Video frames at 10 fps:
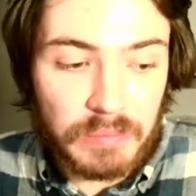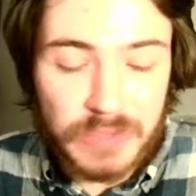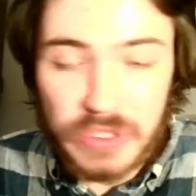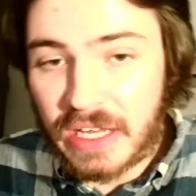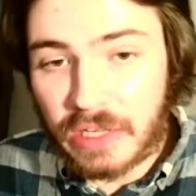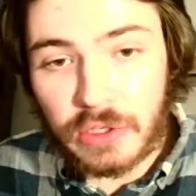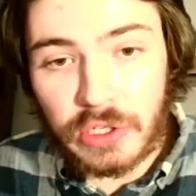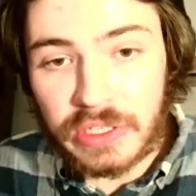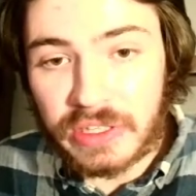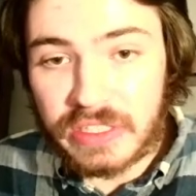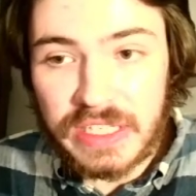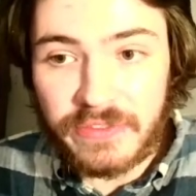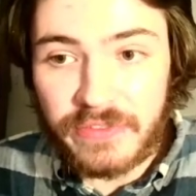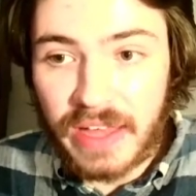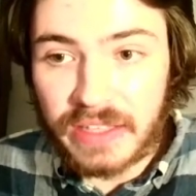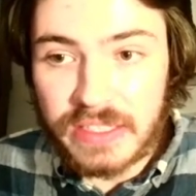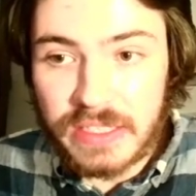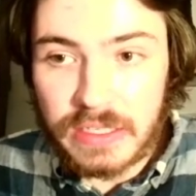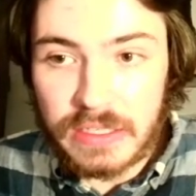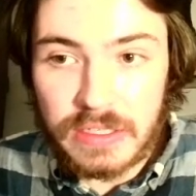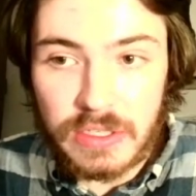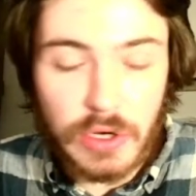You take a look at the defenses,